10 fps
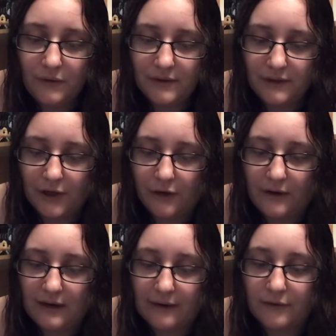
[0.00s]
A few years
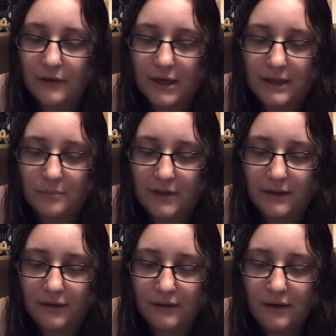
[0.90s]
ago, I never thought
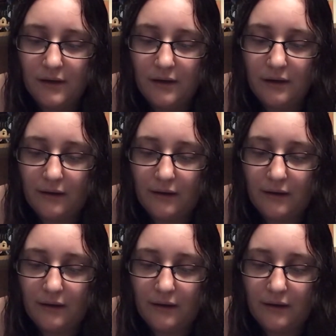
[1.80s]
I'd be here.